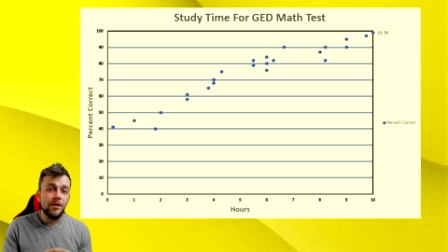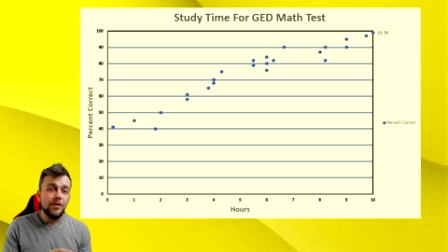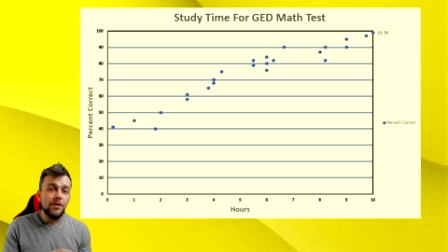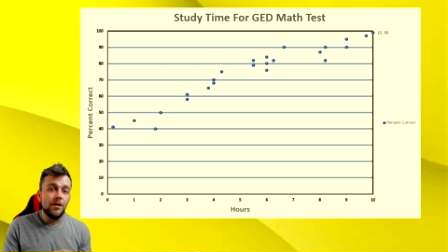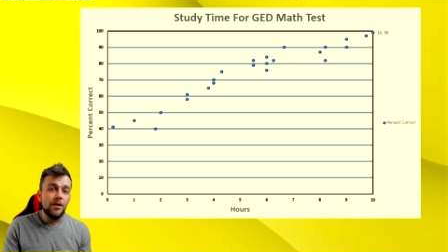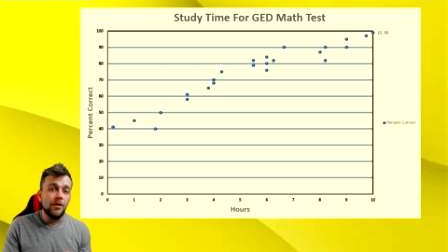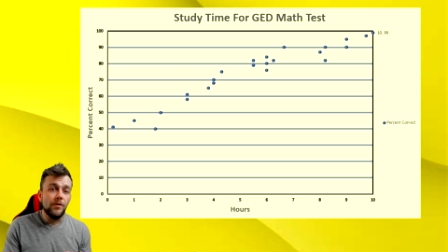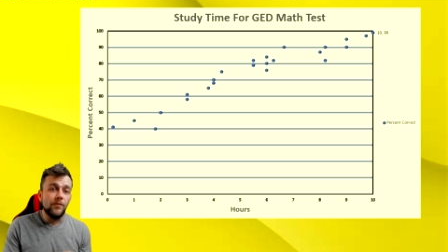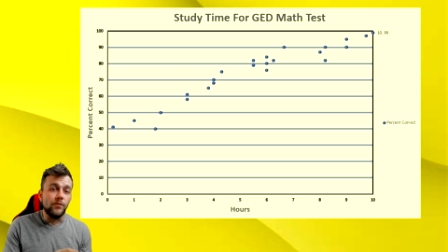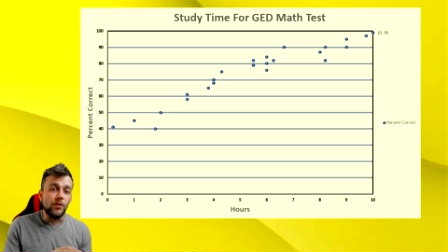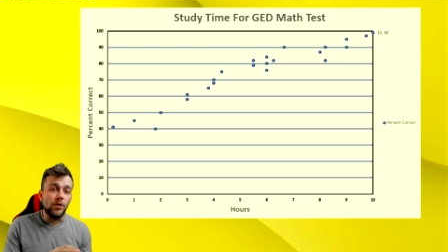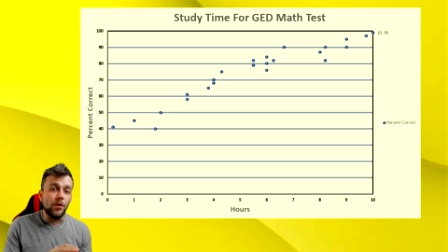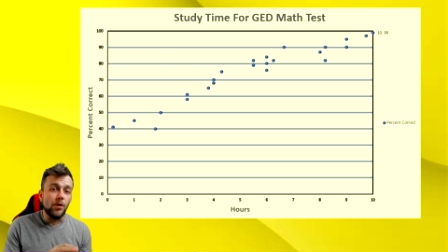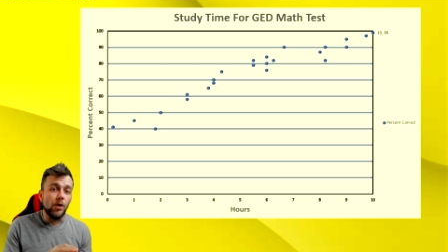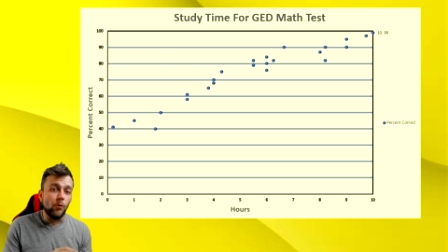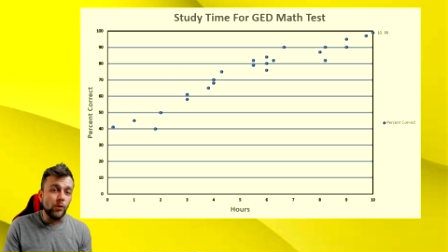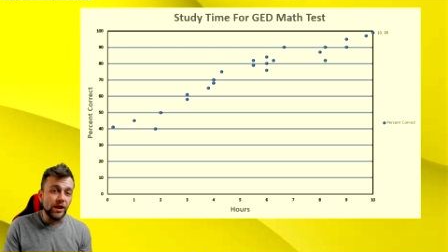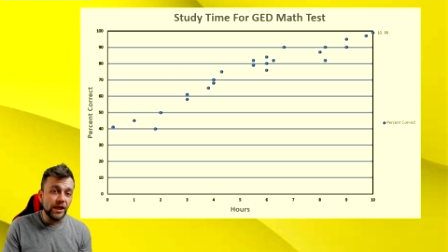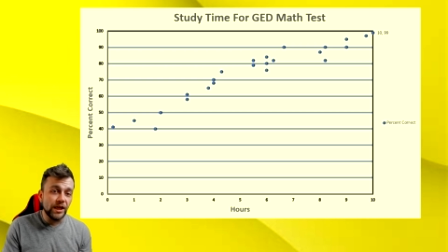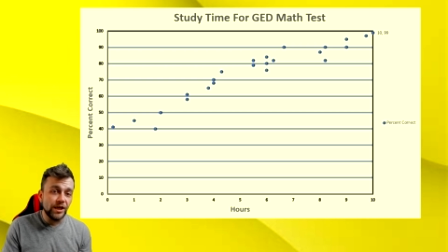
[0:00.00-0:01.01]
of a
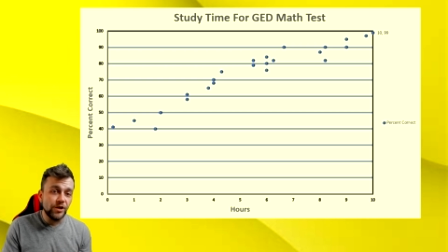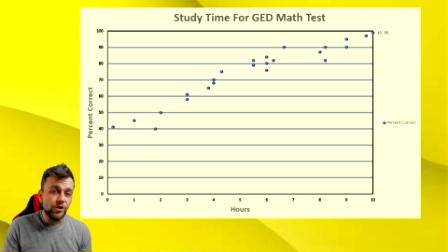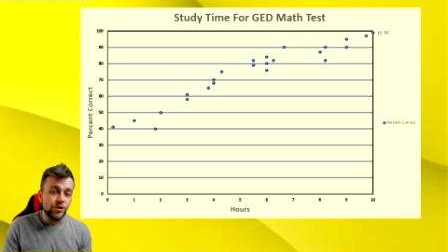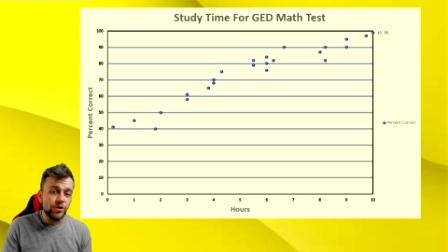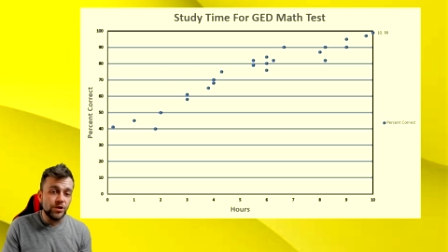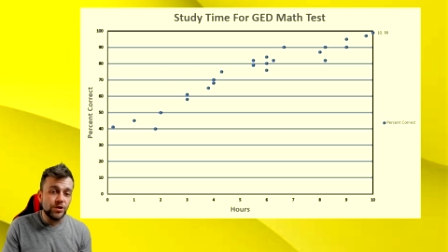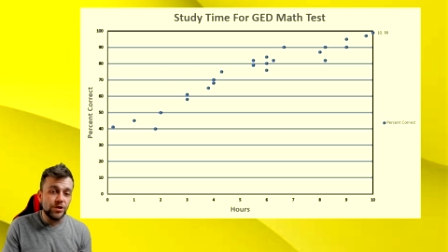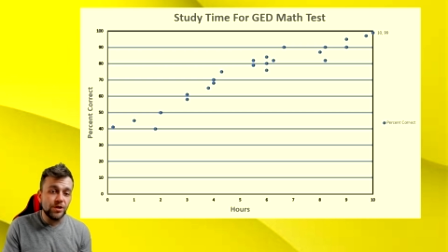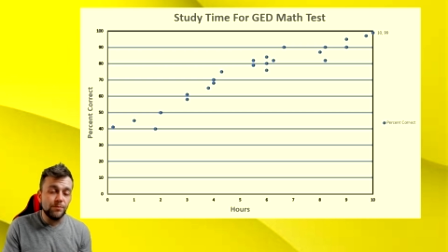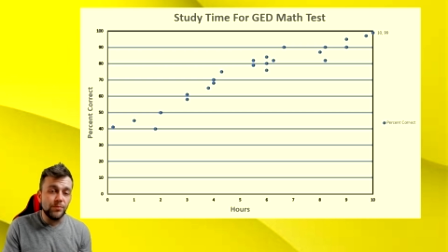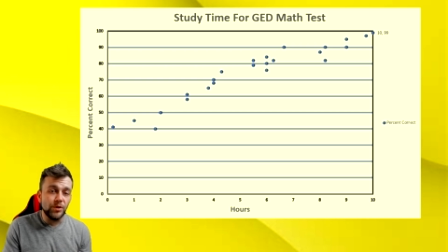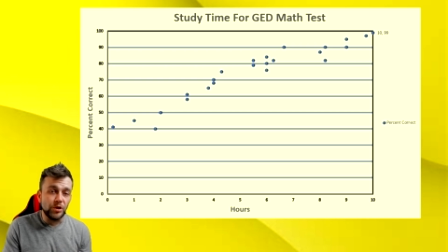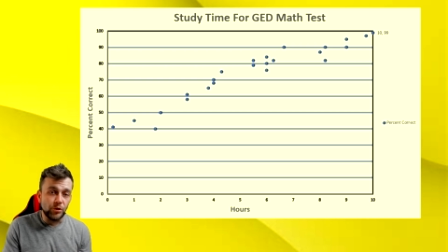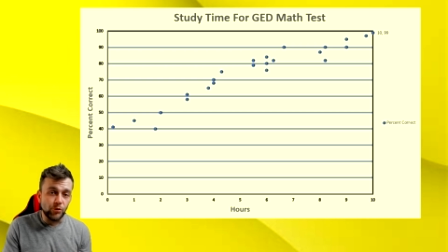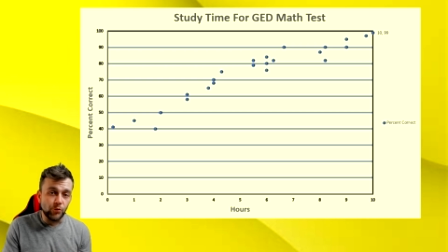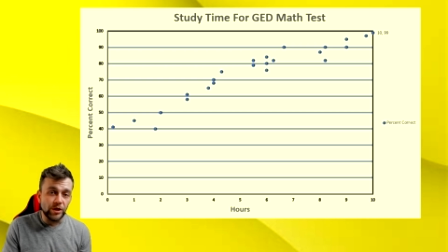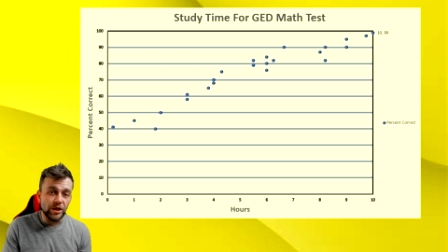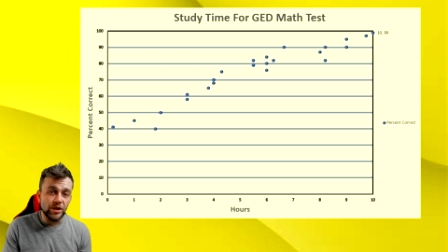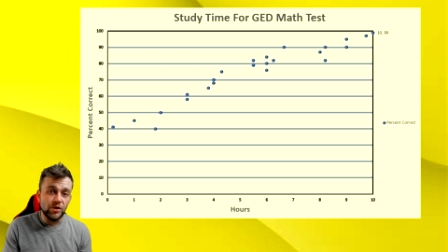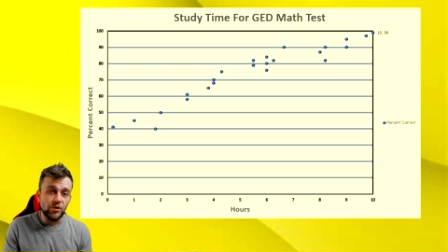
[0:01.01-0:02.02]
relationship
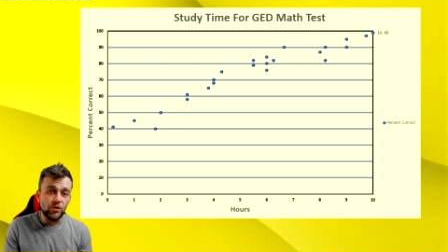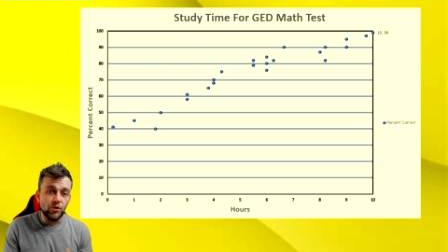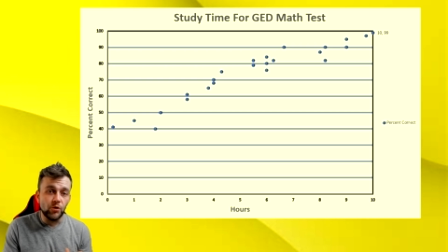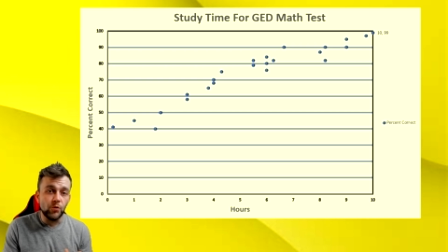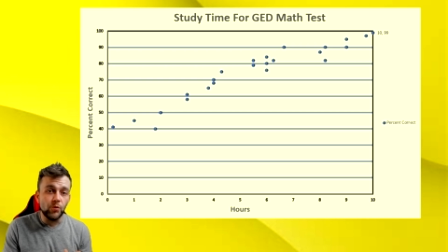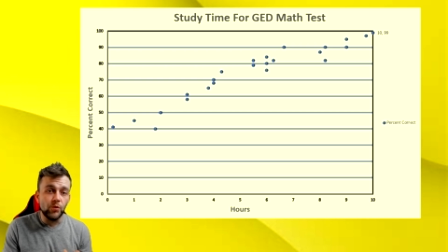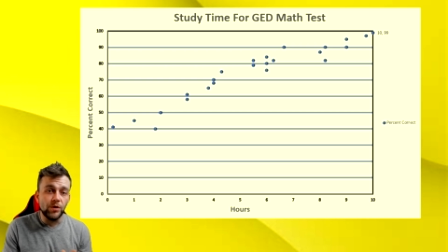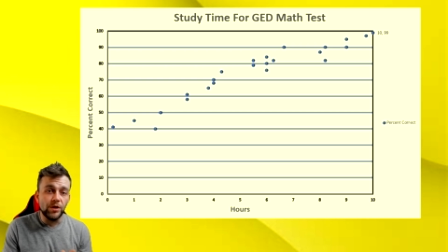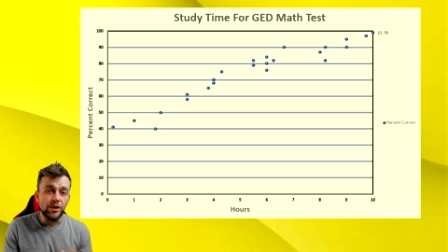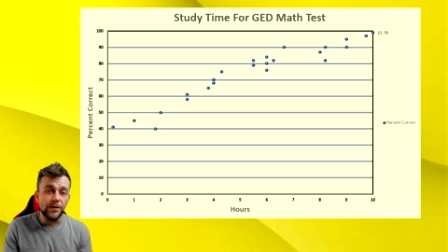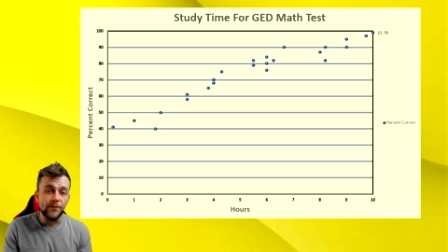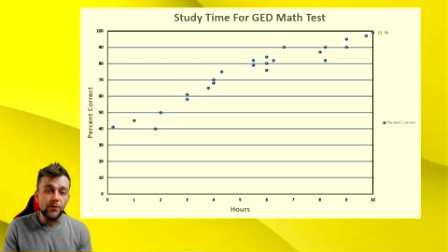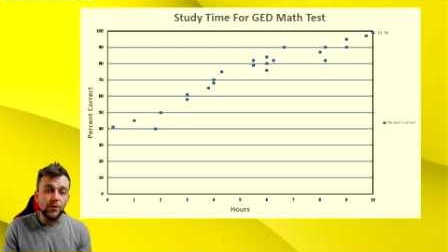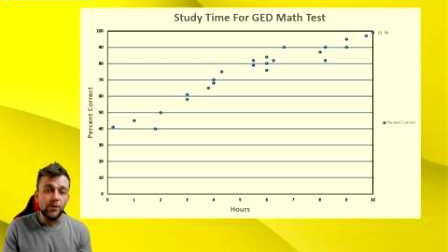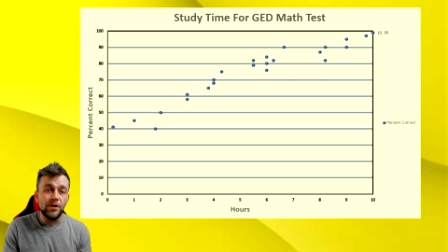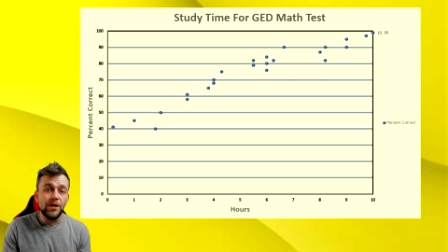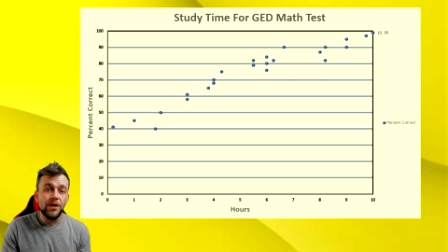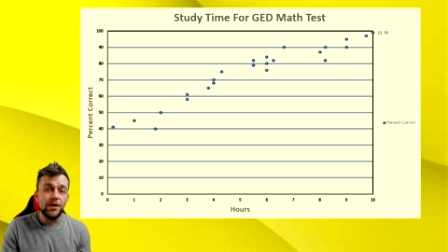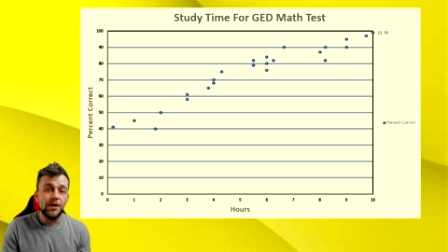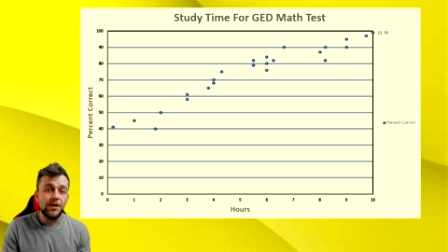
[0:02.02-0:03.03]
between two different
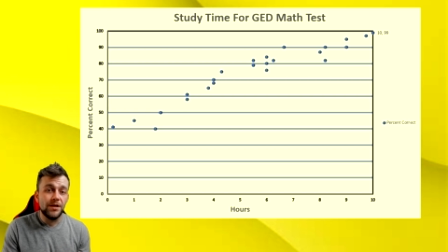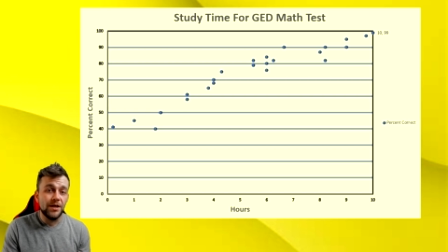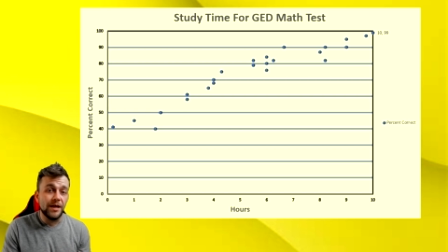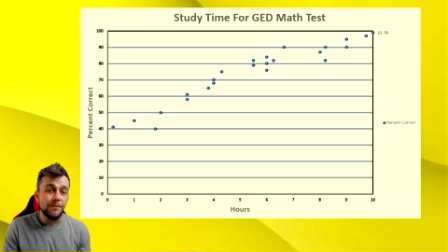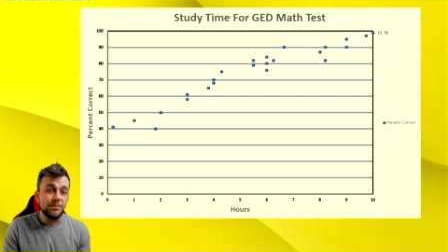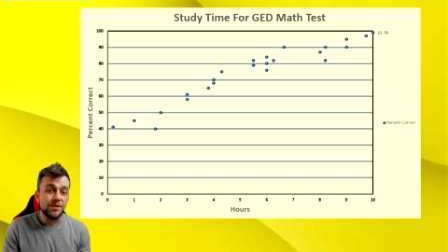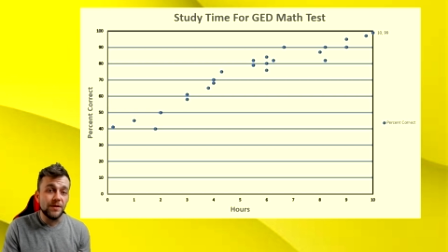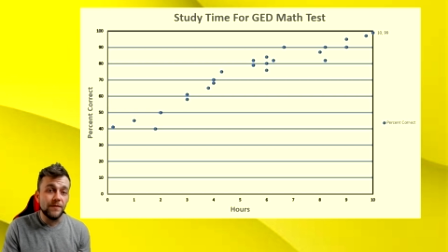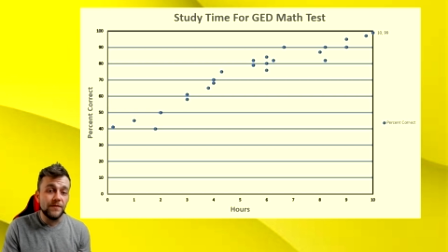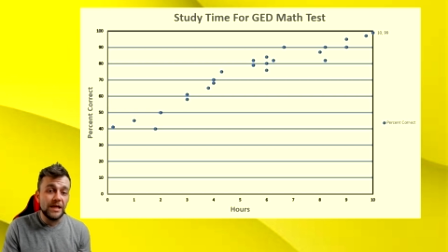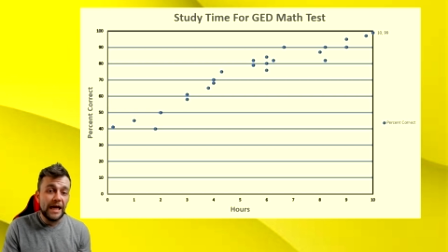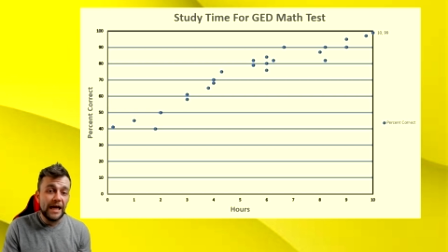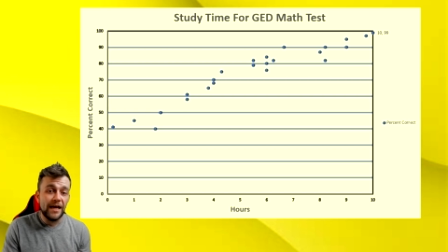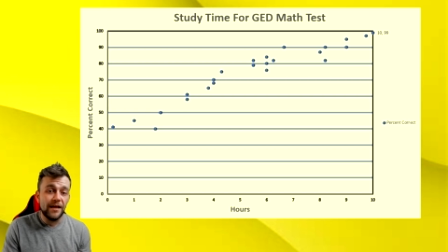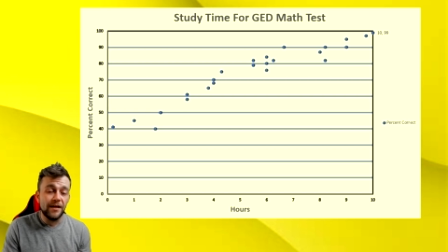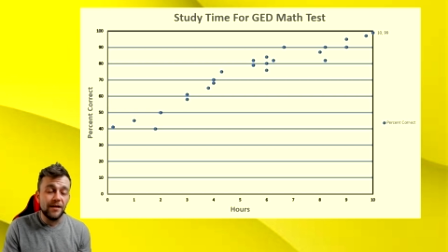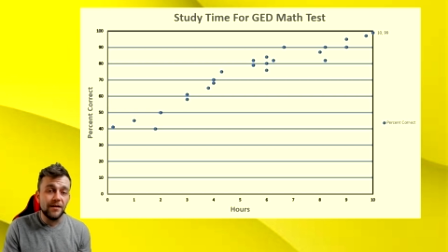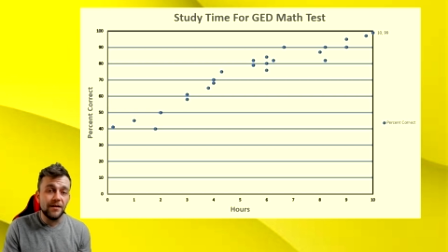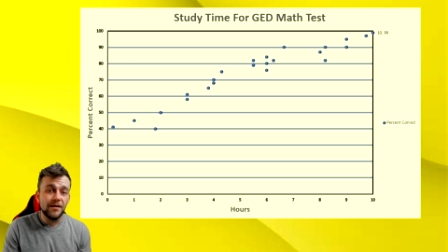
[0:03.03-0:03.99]
types of data.